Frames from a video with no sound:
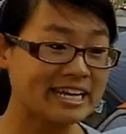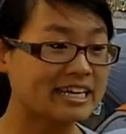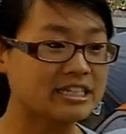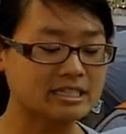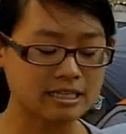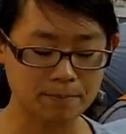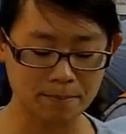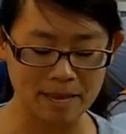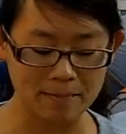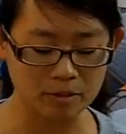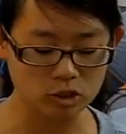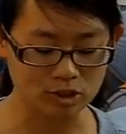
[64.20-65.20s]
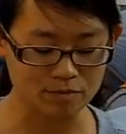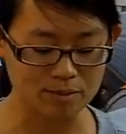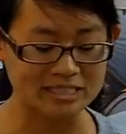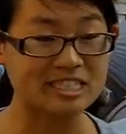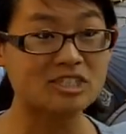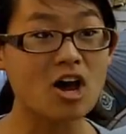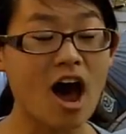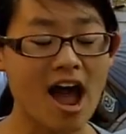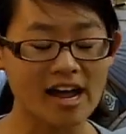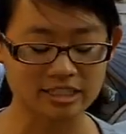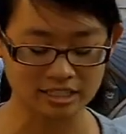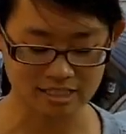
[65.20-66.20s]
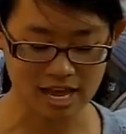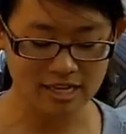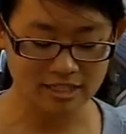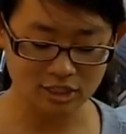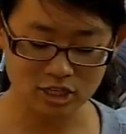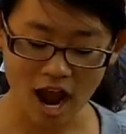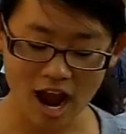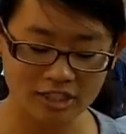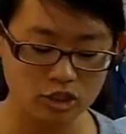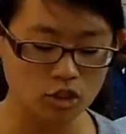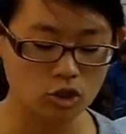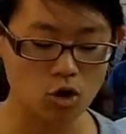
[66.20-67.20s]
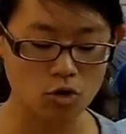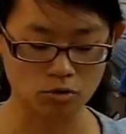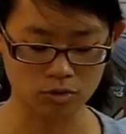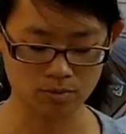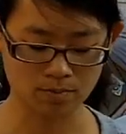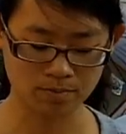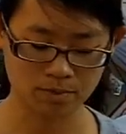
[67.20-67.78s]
been years and people drift, but stars don't.